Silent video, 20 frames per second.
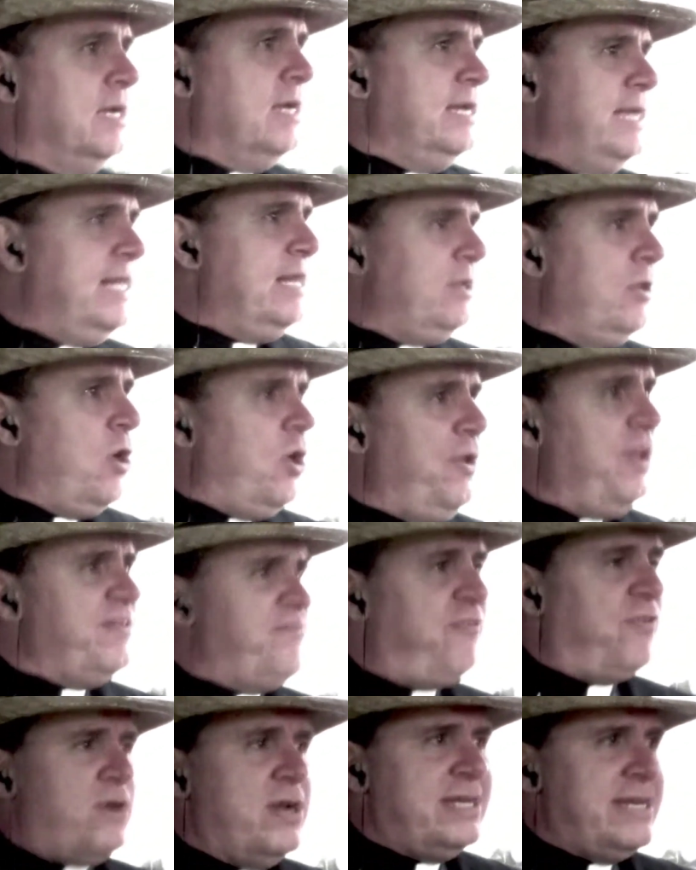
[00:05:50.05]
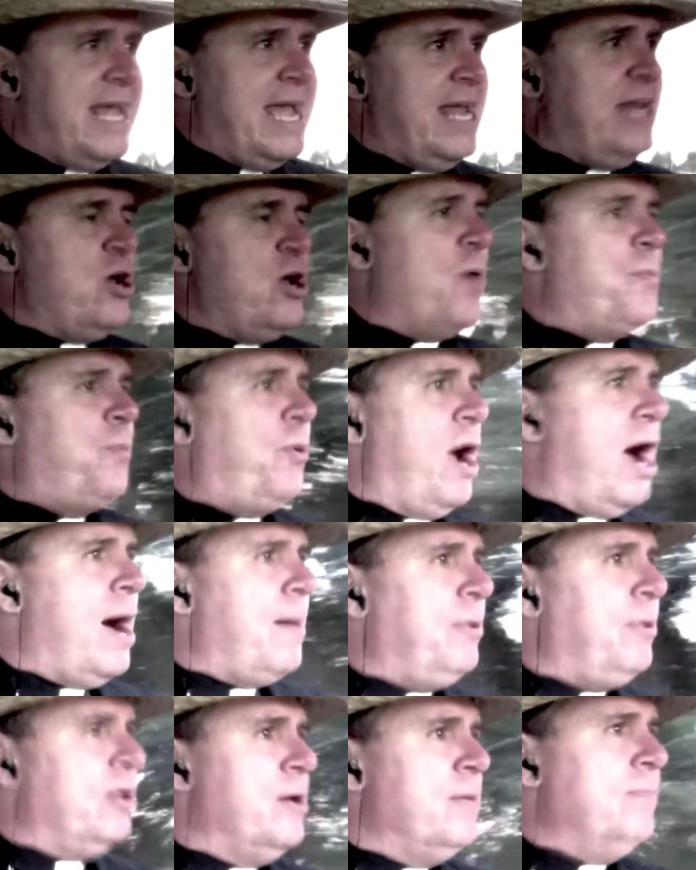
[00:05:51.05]
it'll hold it for a day, no
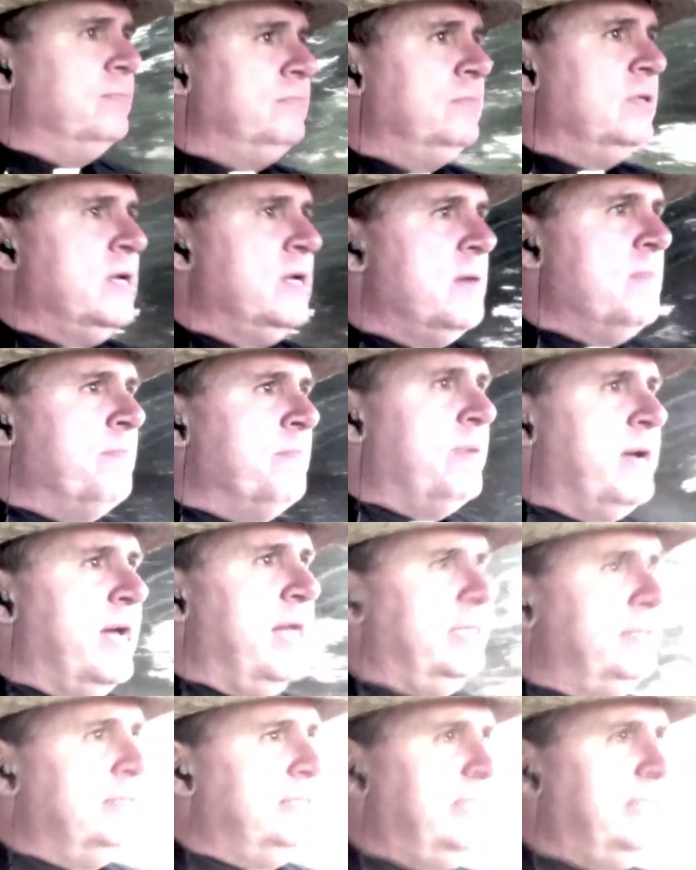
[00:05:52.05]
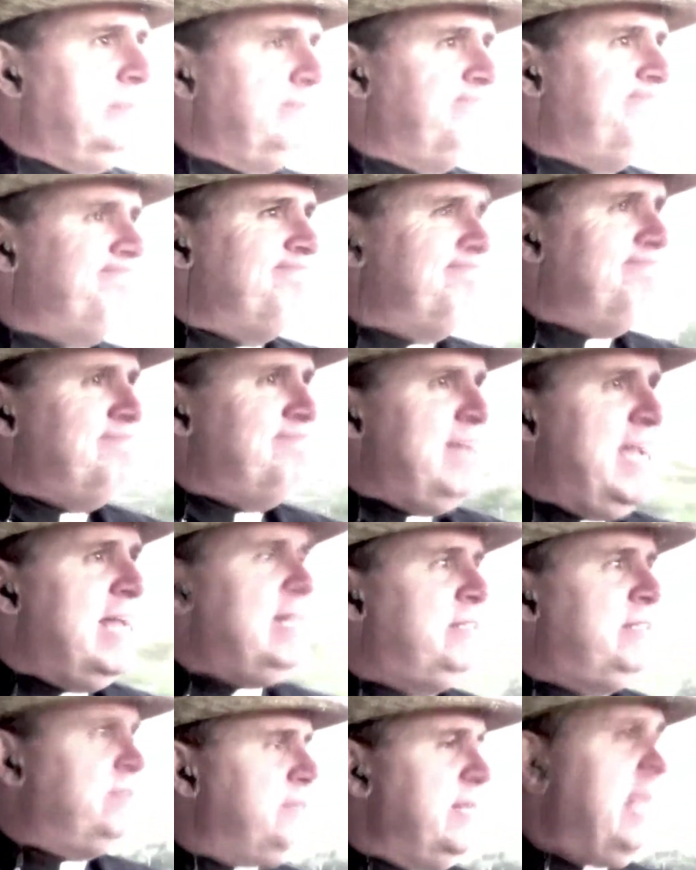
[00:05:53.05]
problem, but
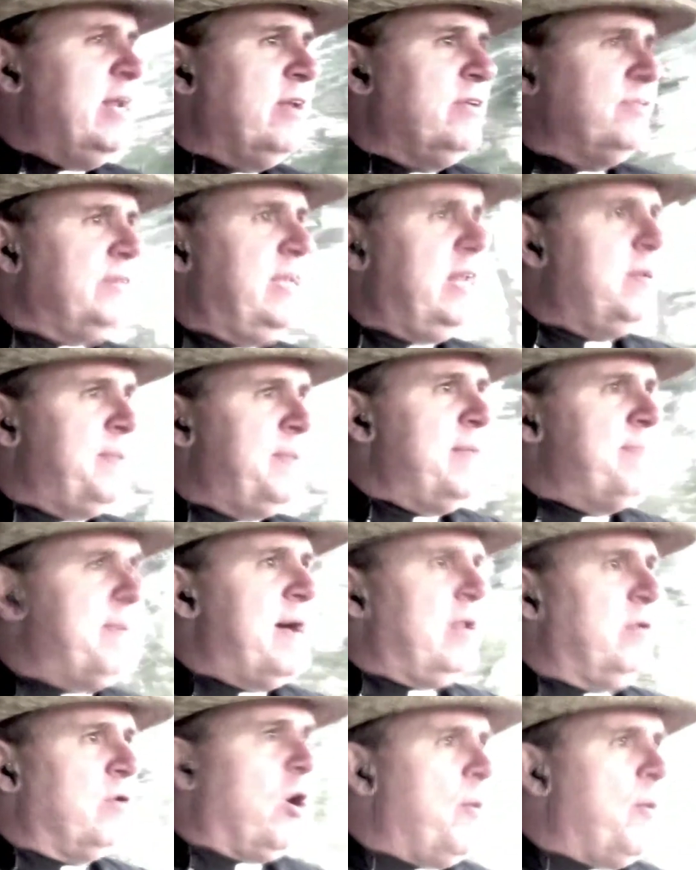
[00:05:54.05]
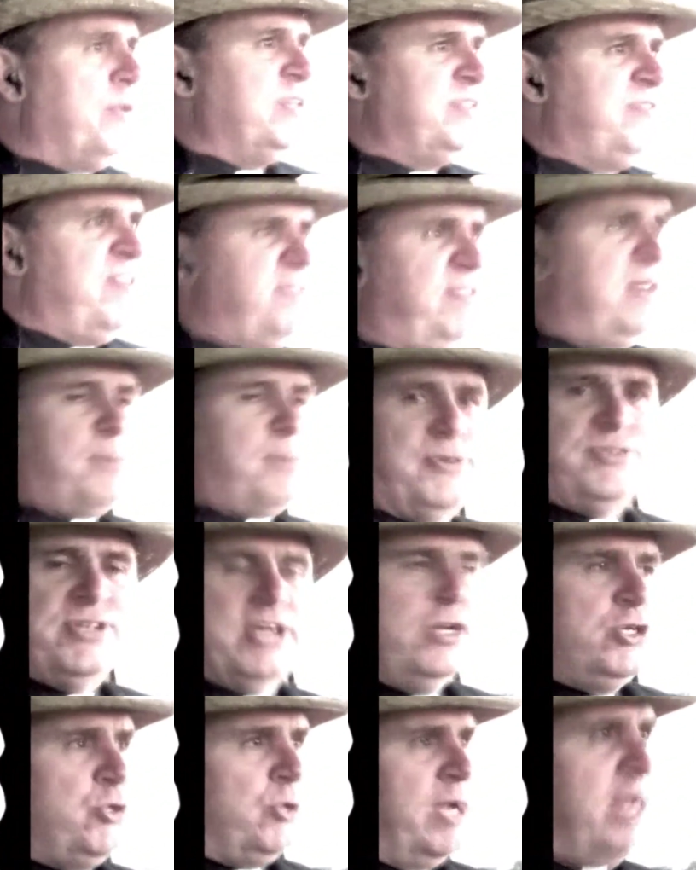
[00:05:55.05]
it'll be about almost
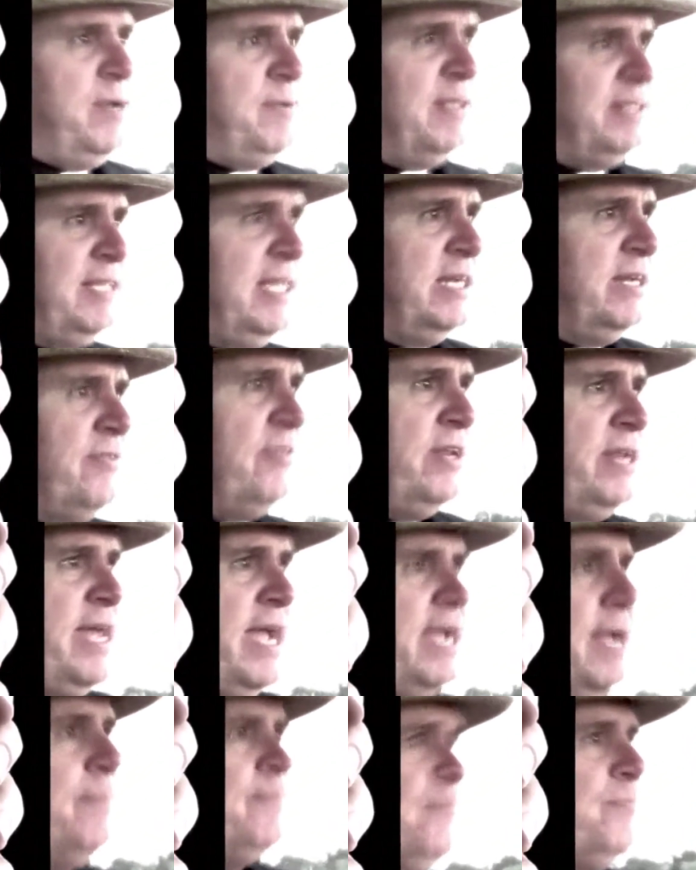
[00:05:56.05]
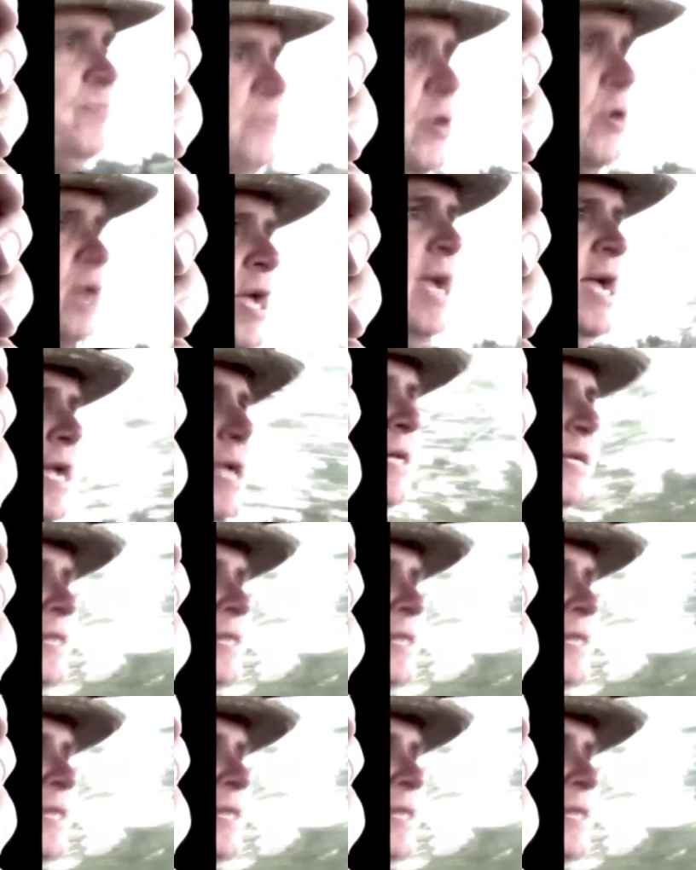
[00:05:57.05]
50% drained at the end of the day. Okay.